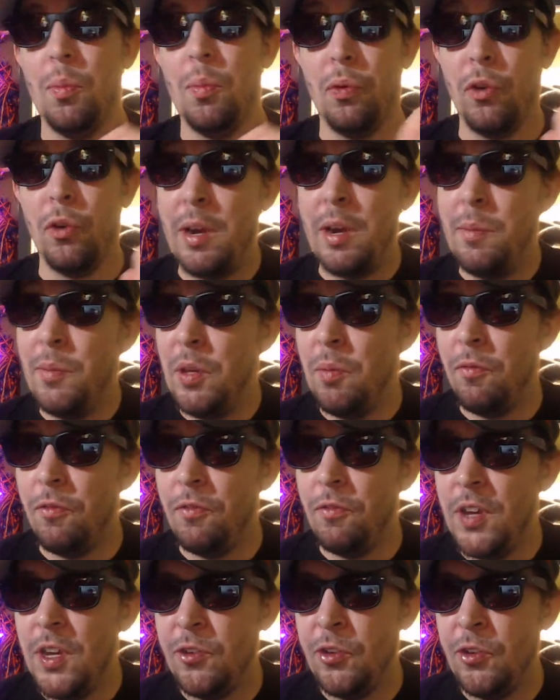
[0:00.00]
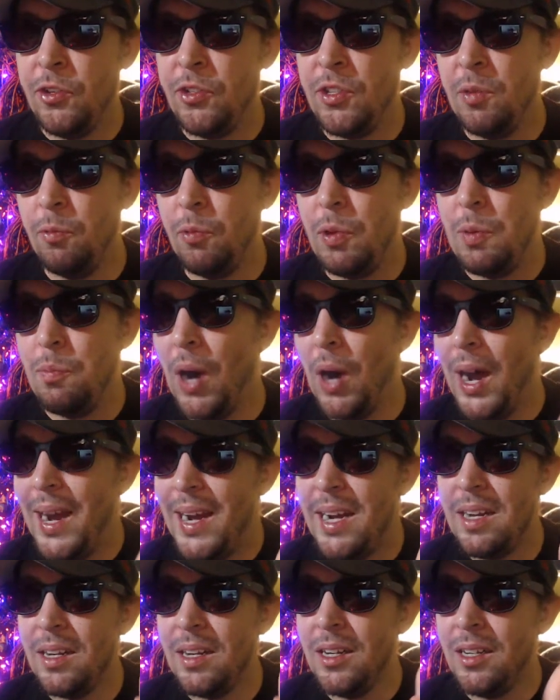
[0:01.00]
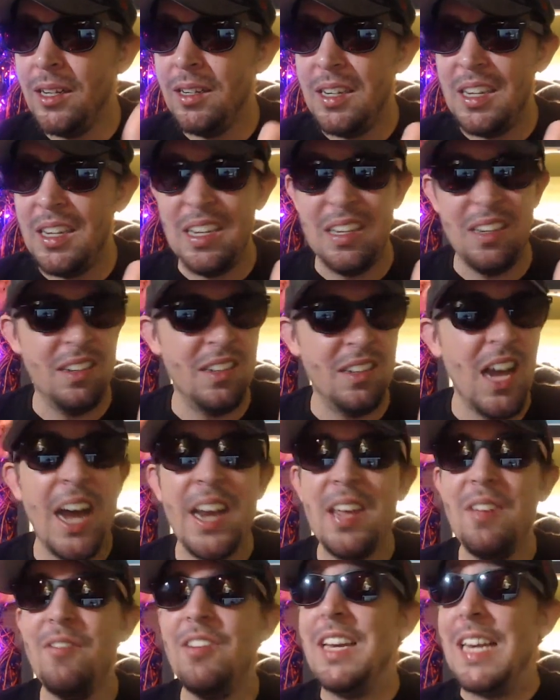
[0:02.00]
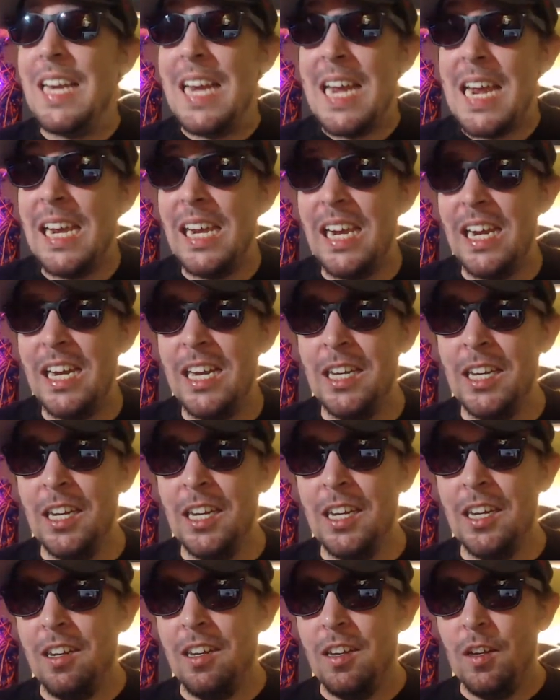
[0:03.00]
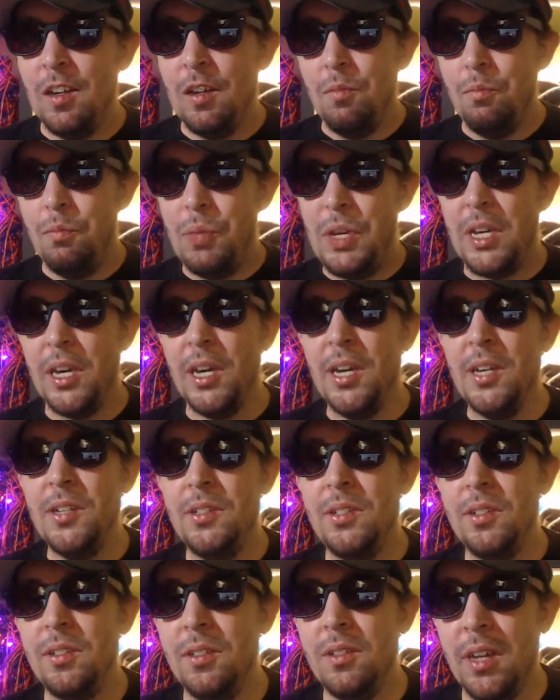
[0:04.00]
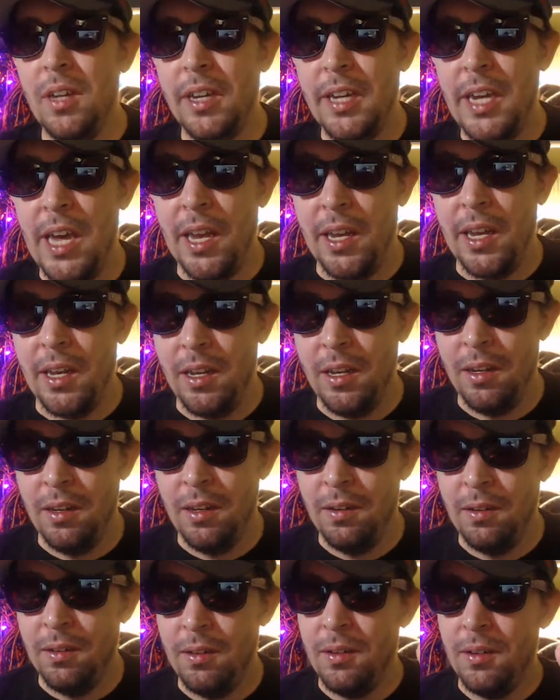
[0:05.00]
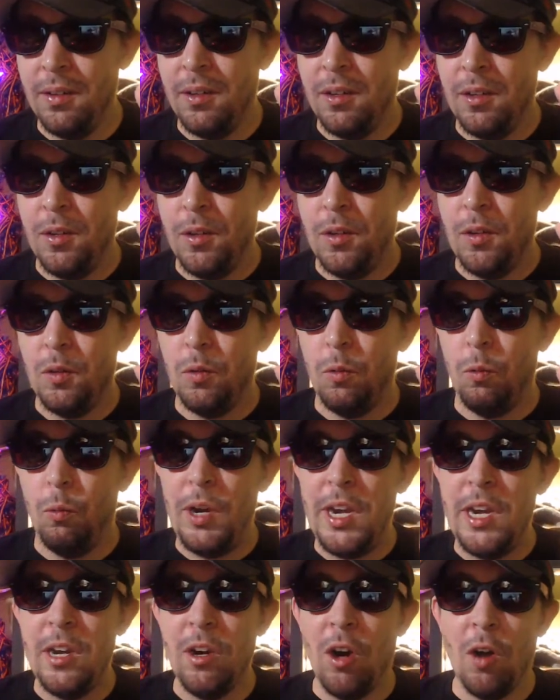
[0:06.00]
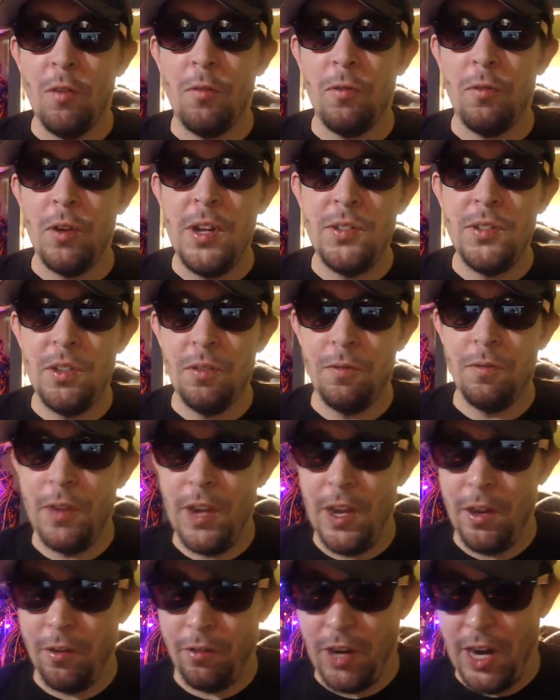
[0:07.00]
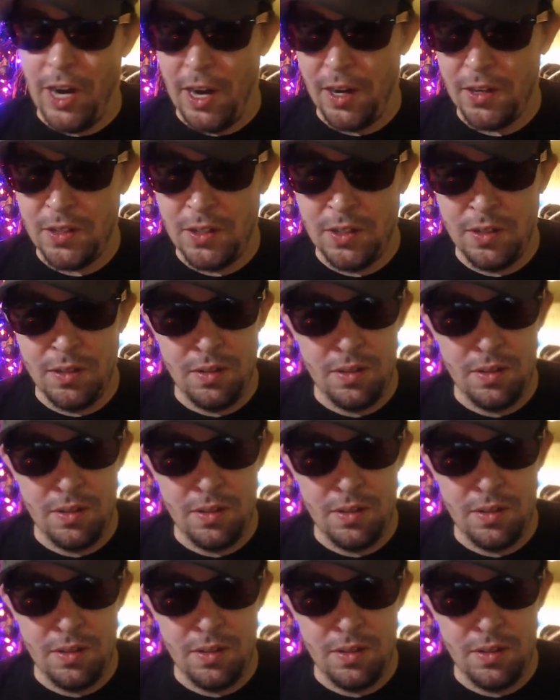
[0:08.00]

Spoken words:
premium features that we might not even need because, again, we are friends of Fantrax.